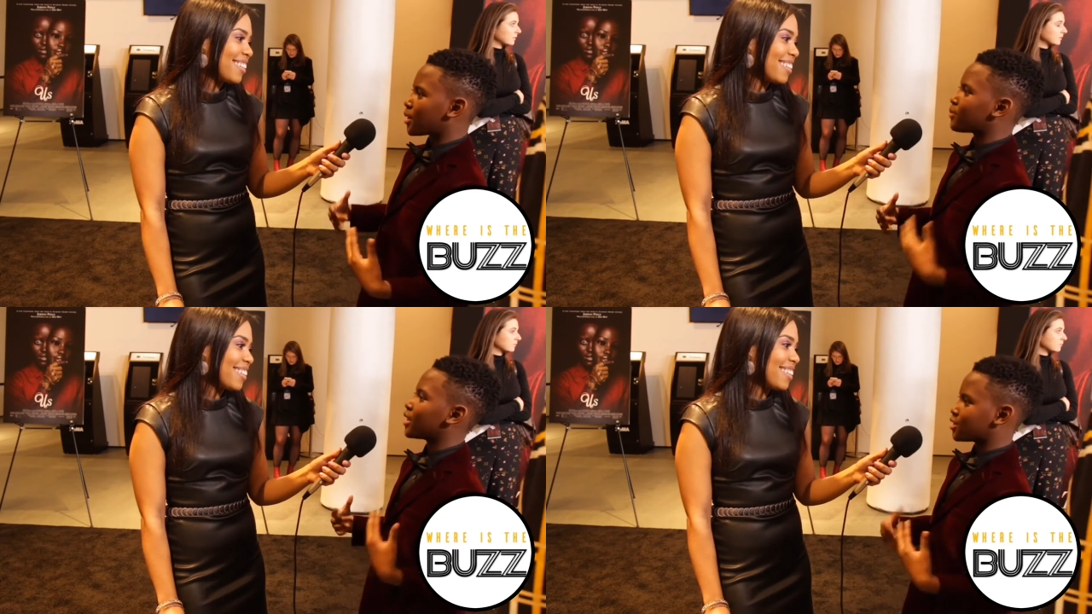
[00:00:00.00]

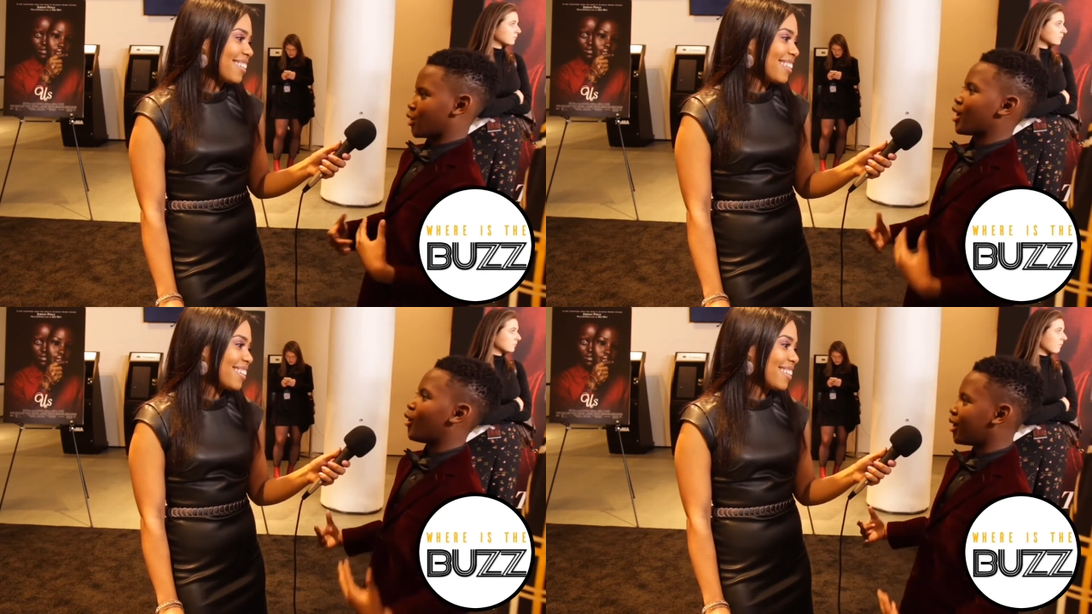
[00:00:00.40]
Speaker 1: made me
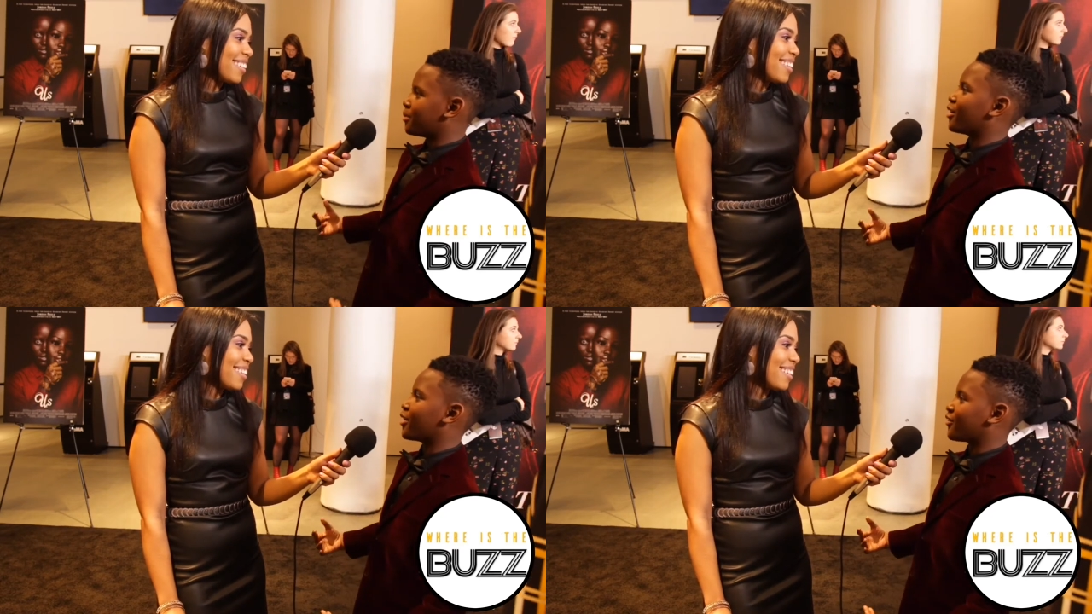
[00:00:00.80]
enjoy a horror
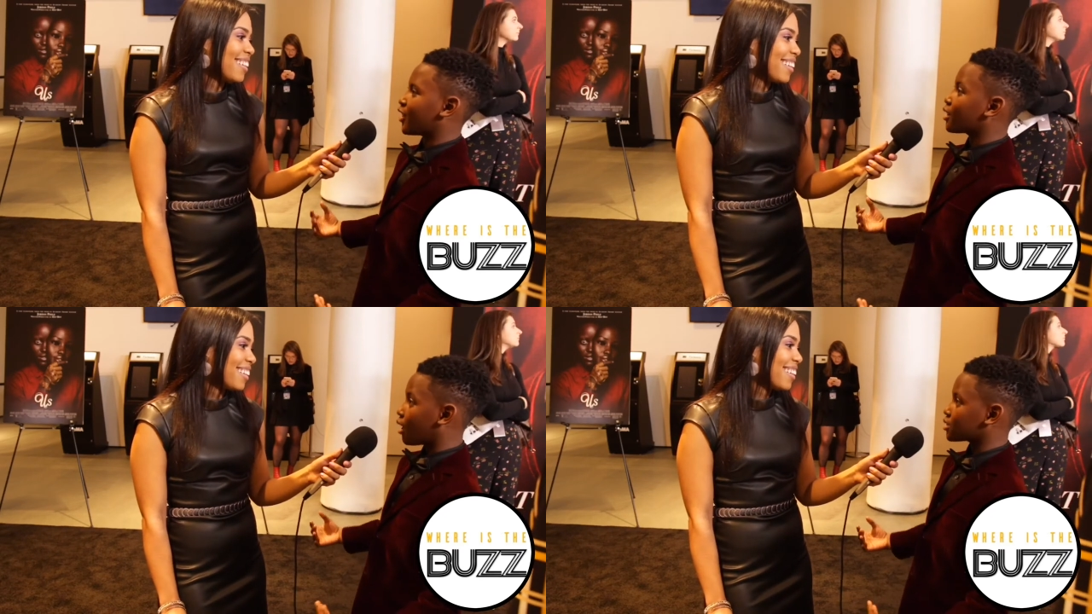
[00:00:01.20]
movie for
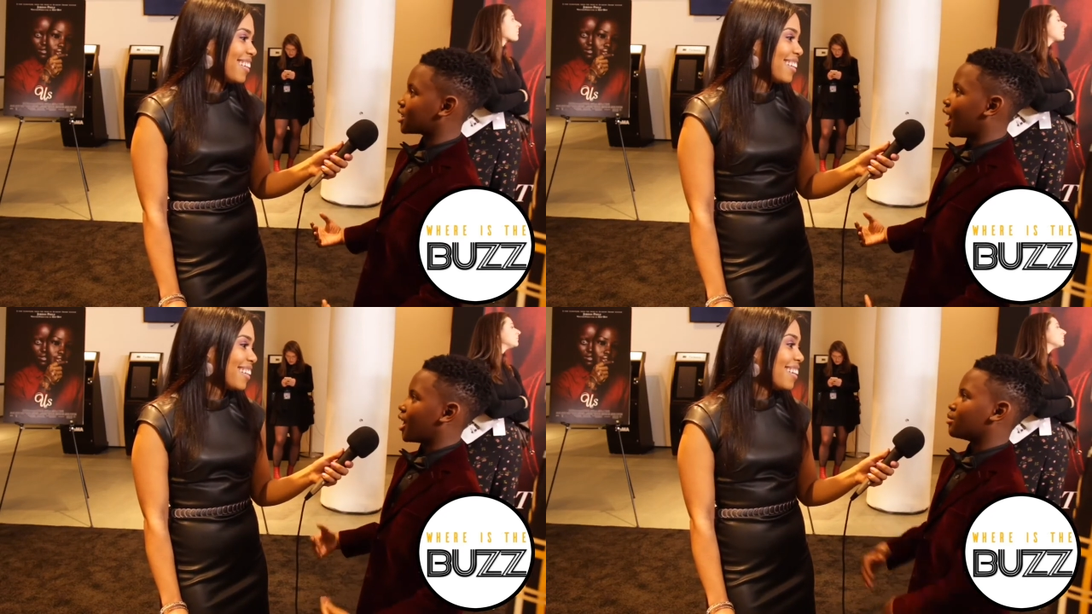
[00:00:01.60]
a long
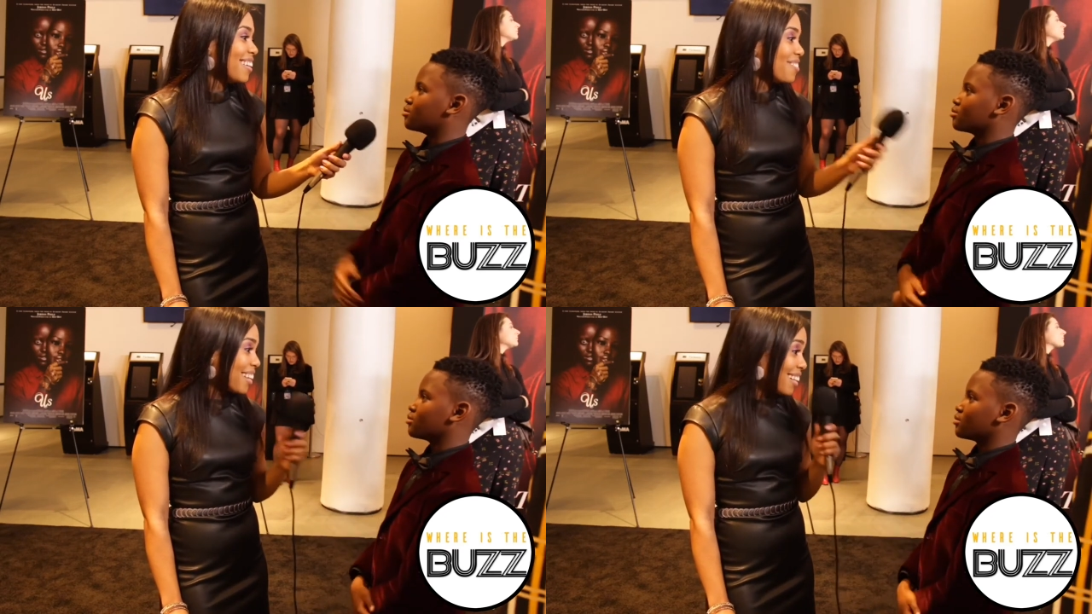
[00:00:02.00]

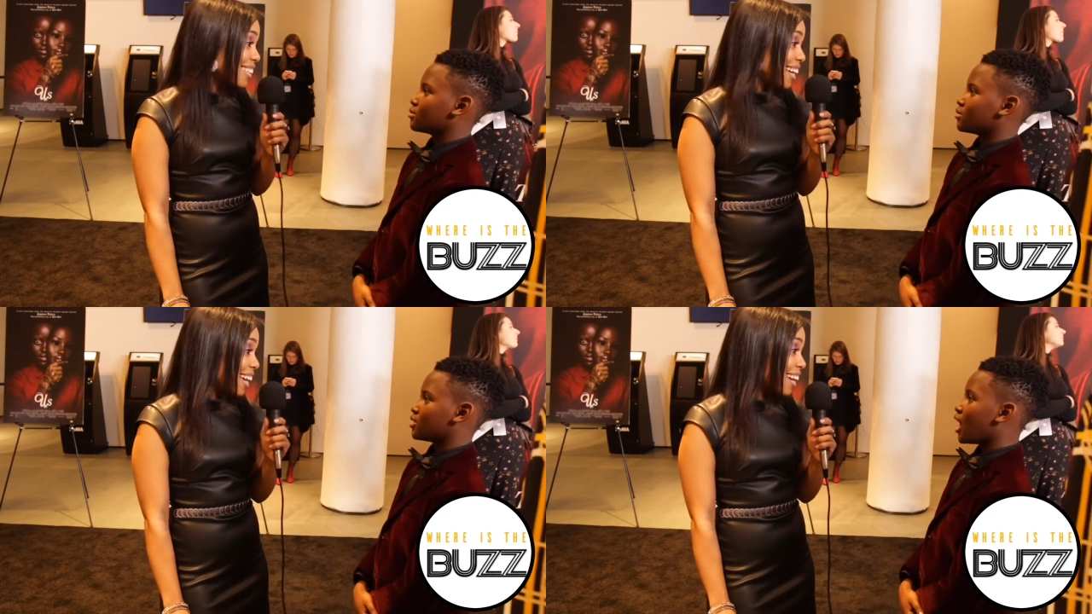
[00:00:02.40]
time.
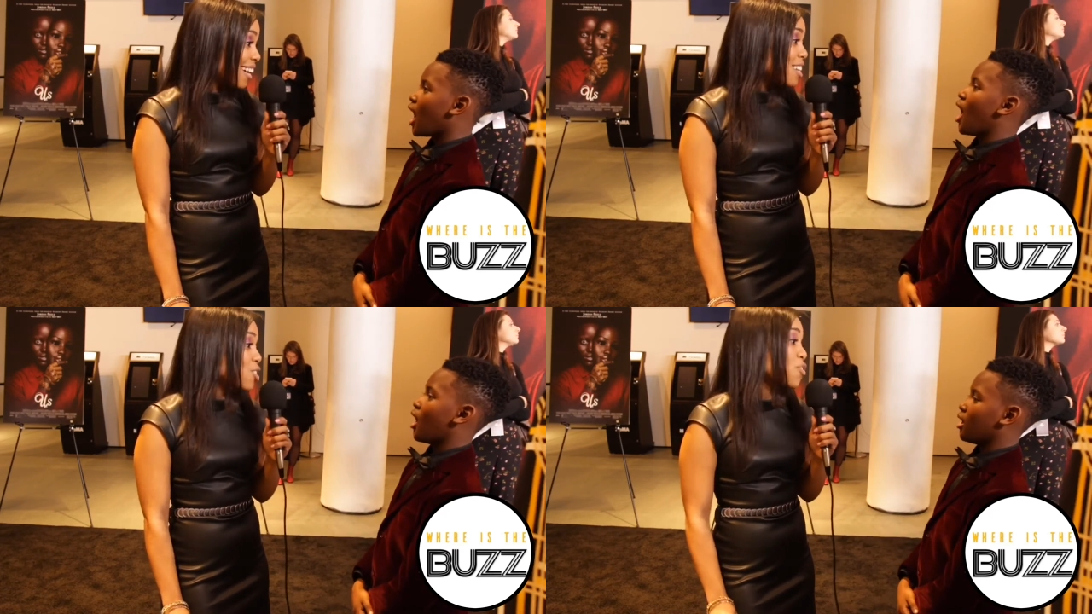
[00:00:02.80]
Speaker 2: Really?
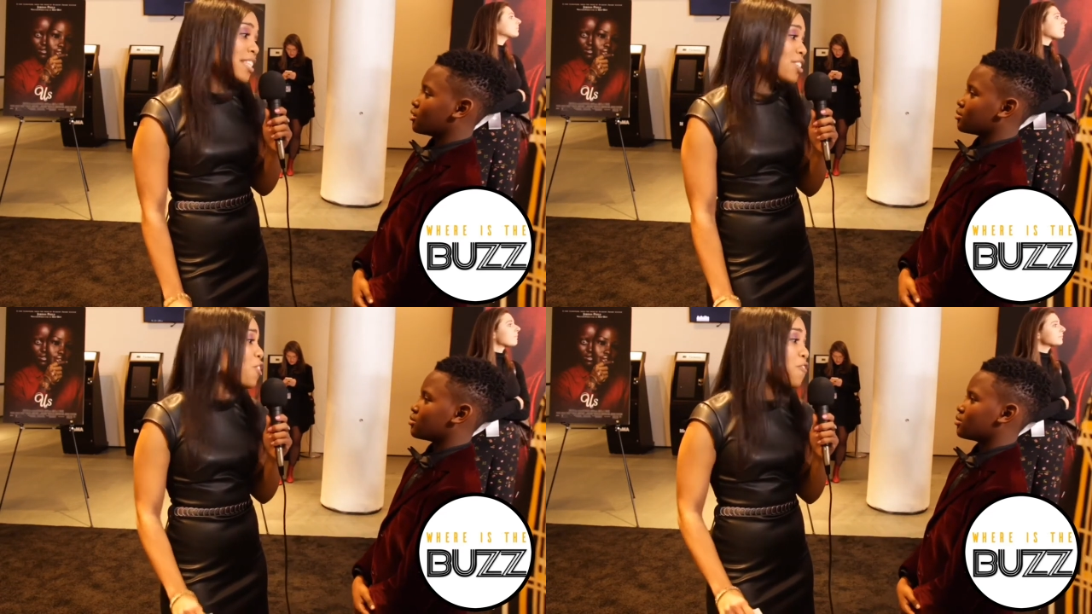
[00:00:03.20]
Yeah. So
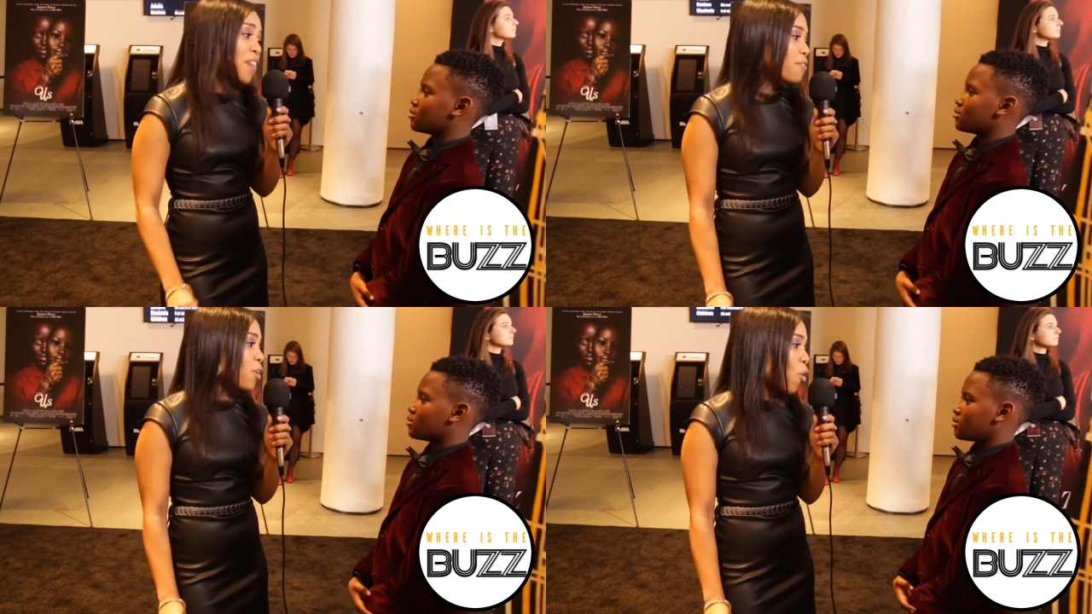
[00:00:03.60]
this is your
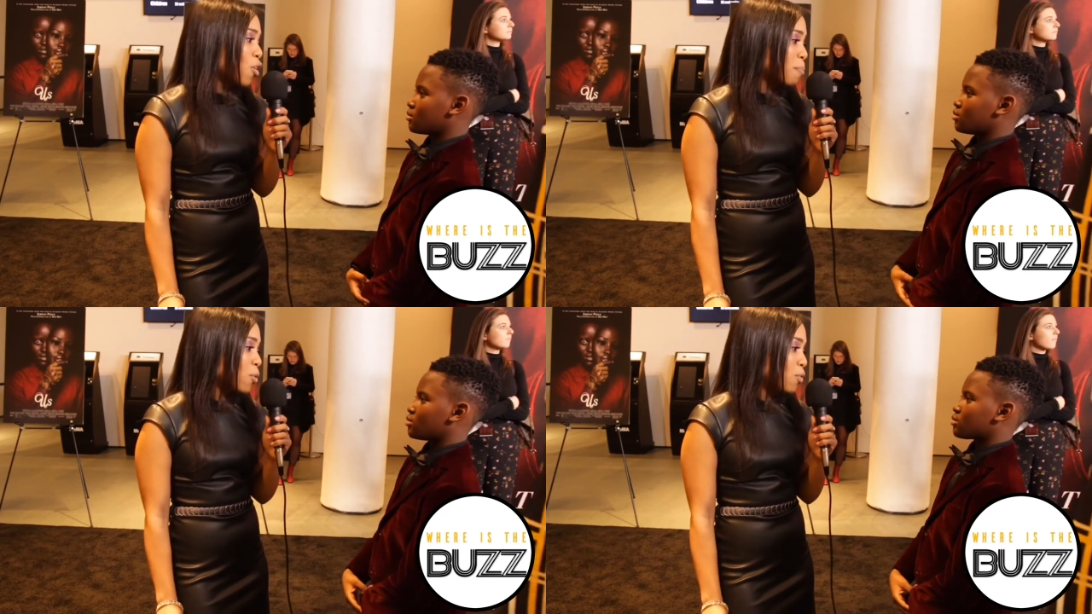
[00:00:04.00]
favorite
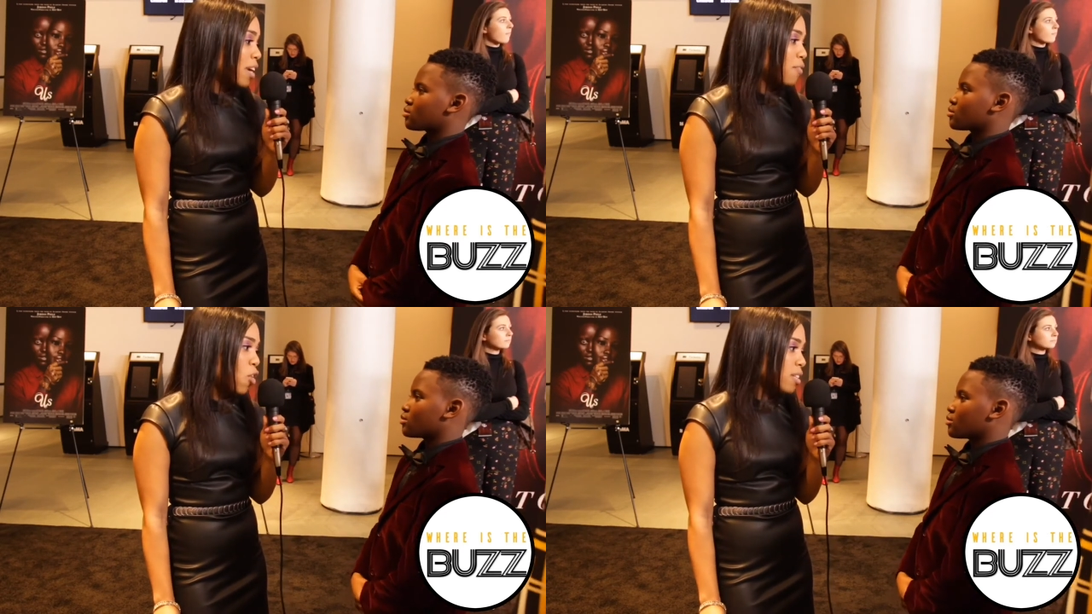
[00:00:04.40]
horror
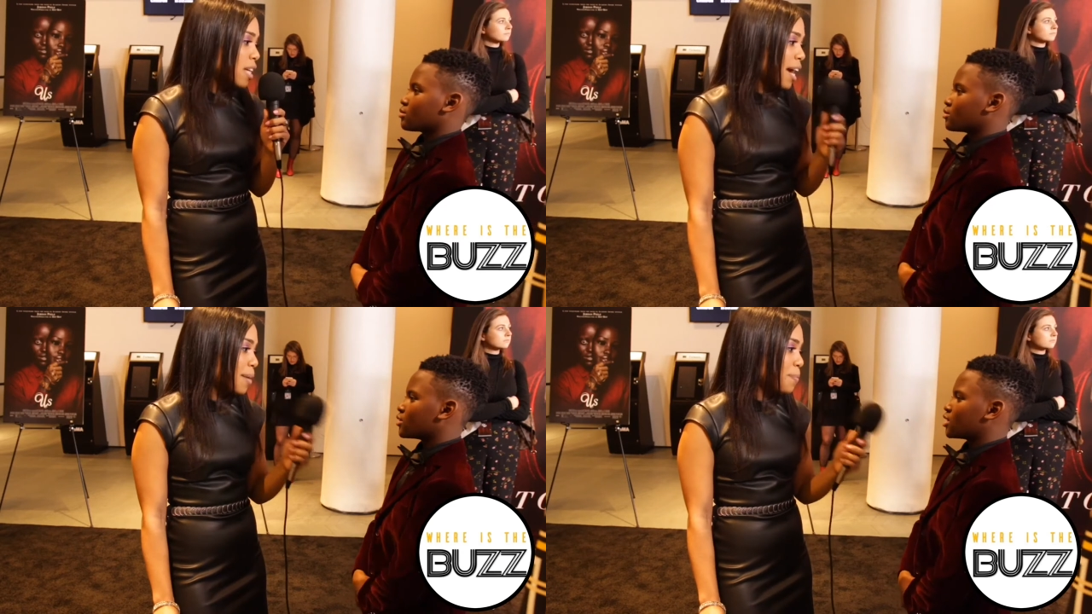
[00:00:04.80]
movie of all time?